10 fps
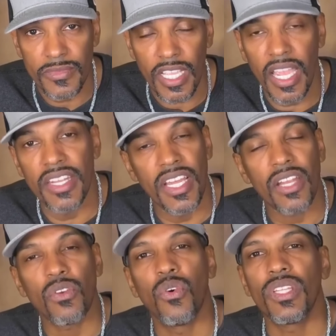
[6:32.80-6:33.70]
And
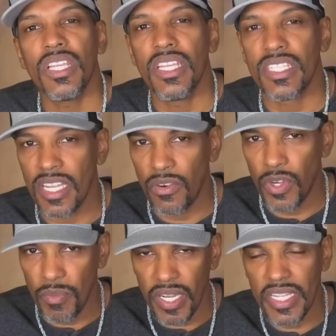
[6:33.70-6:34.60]
not only is it a
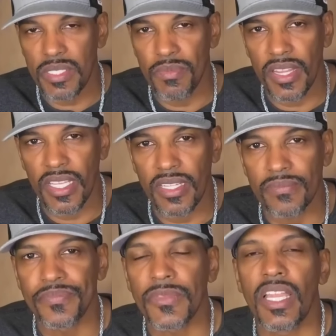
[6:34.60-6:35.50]
replacement thing,
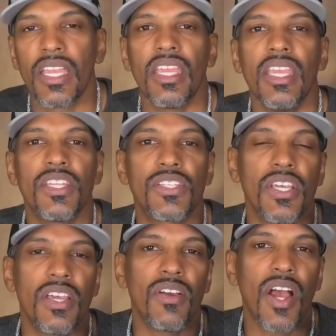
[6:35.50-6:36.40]
it's
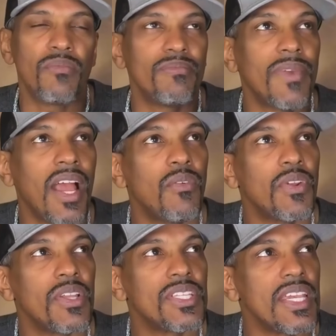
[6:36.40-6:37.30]
how do
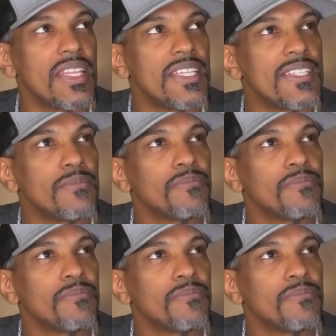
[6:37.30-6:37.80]
I say this?